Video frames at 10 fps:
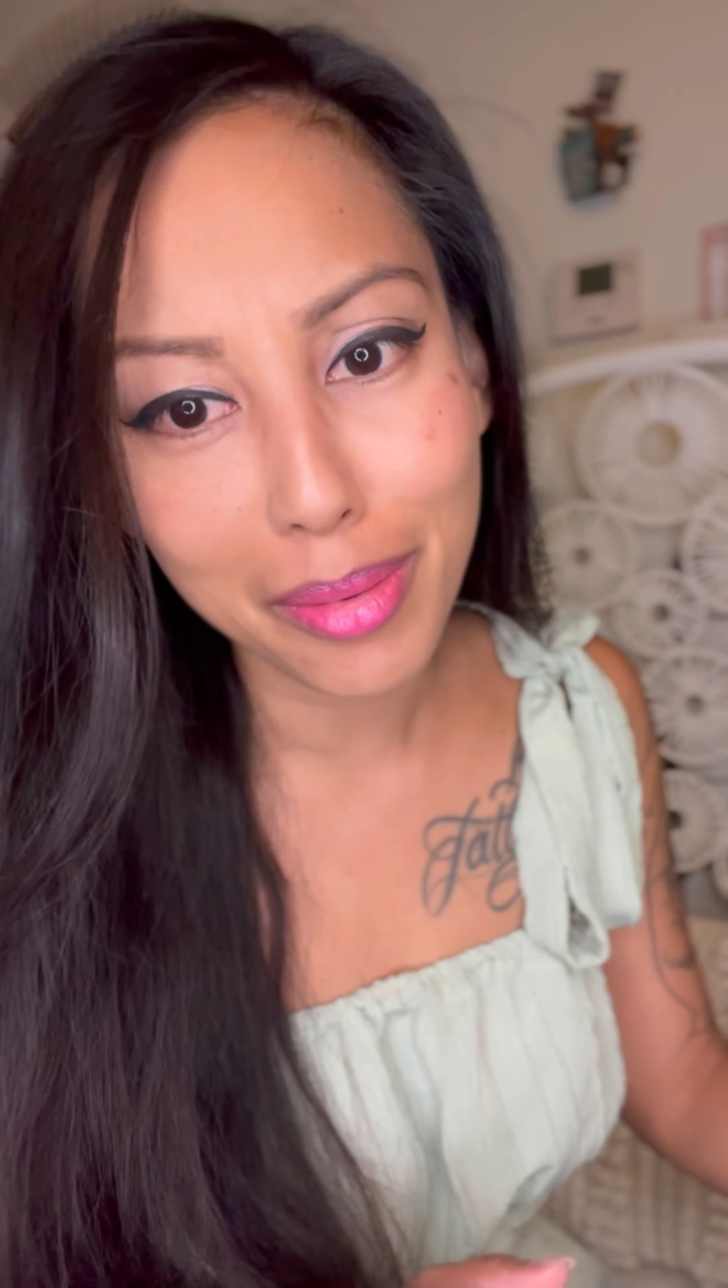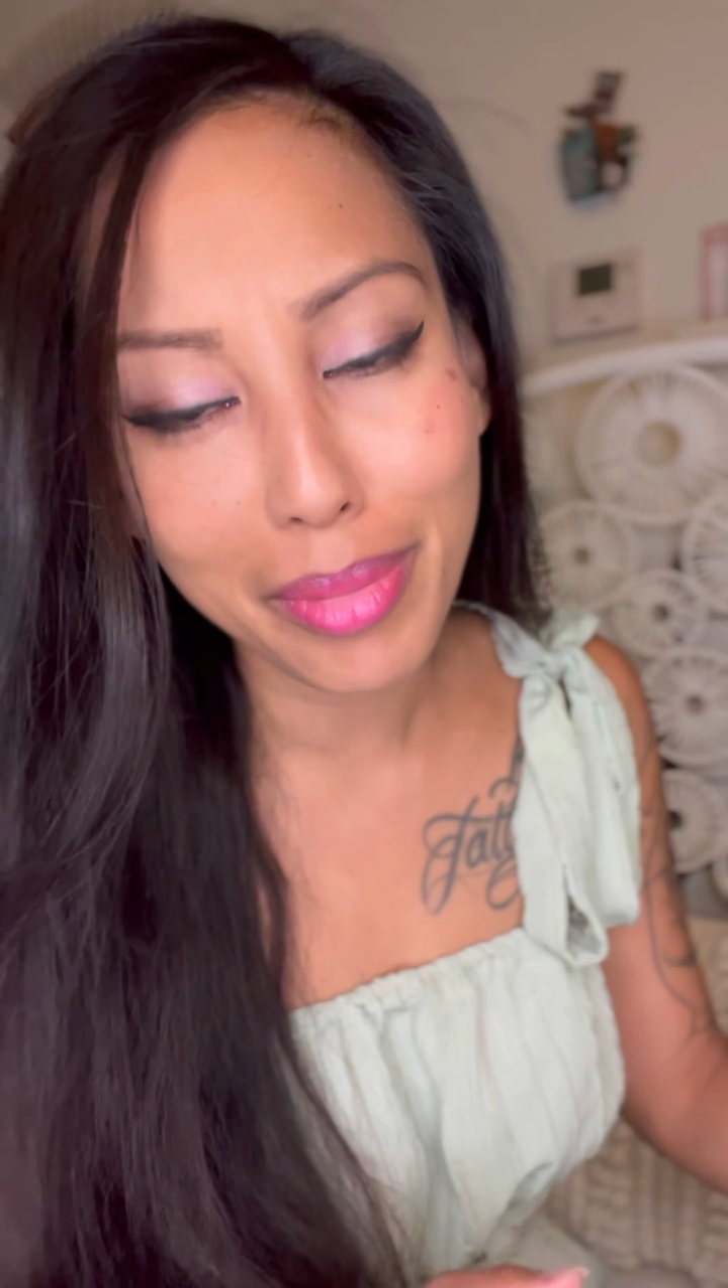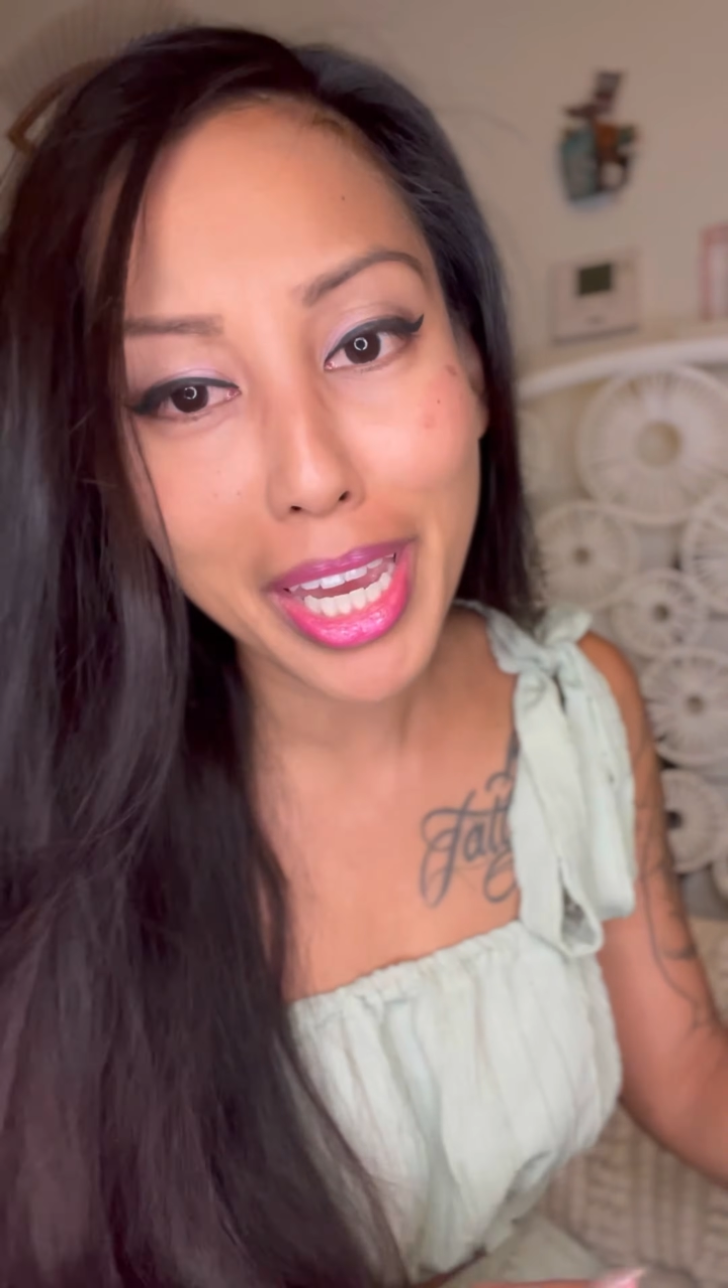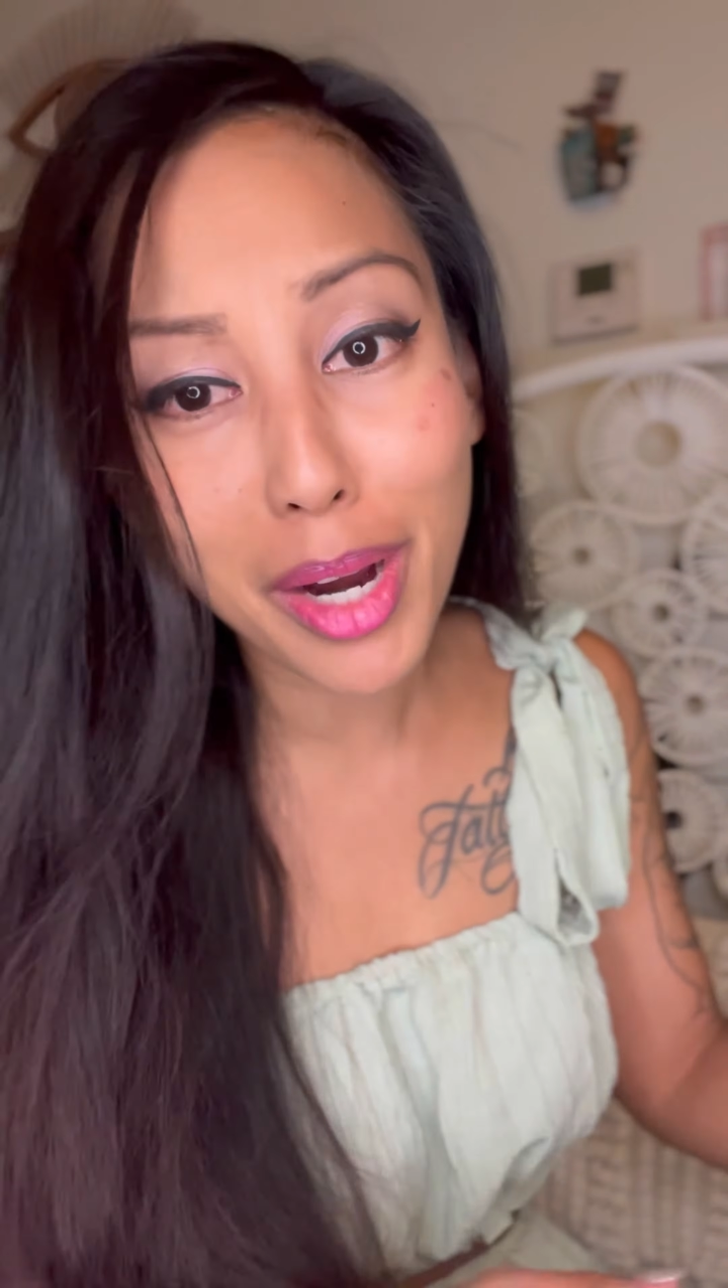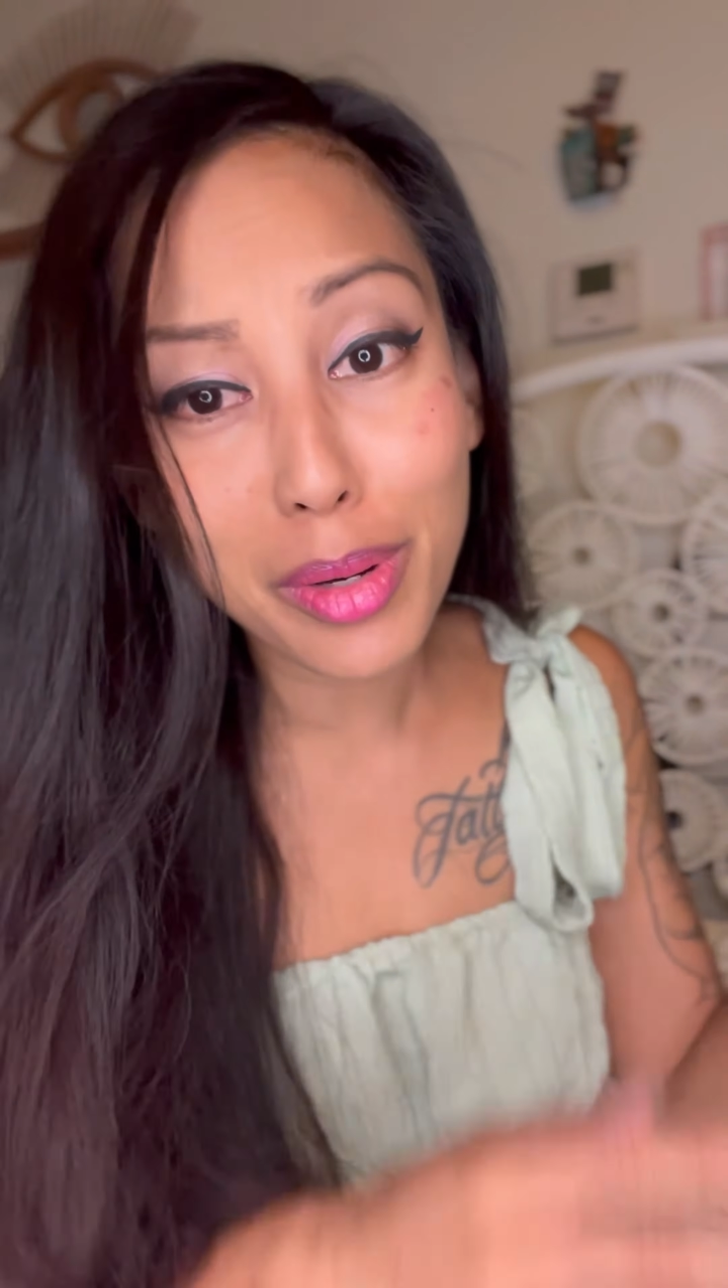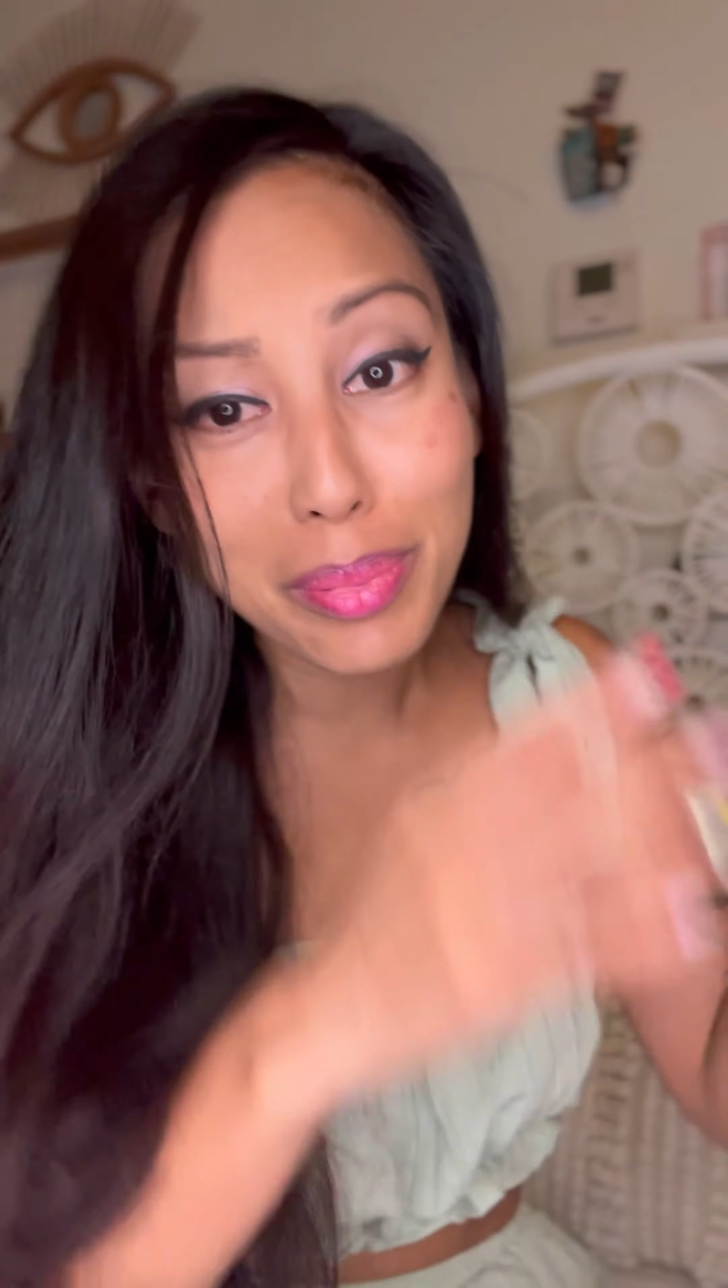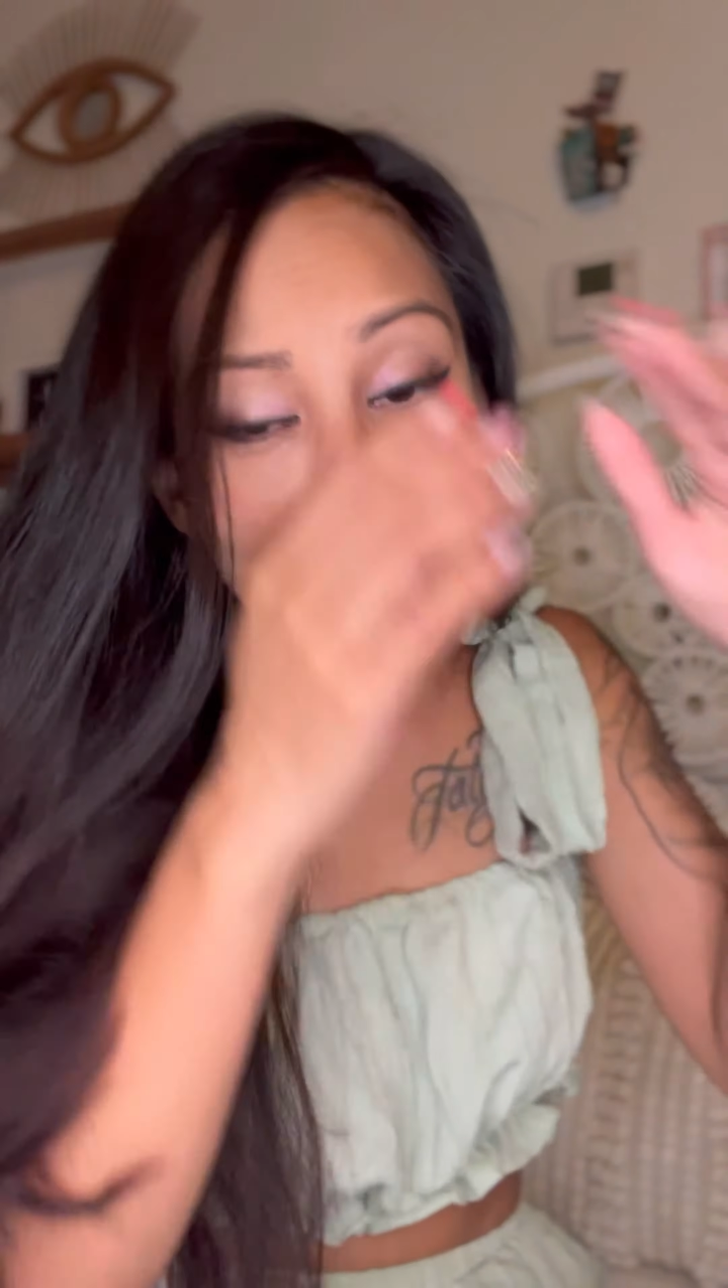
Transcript: My hair would be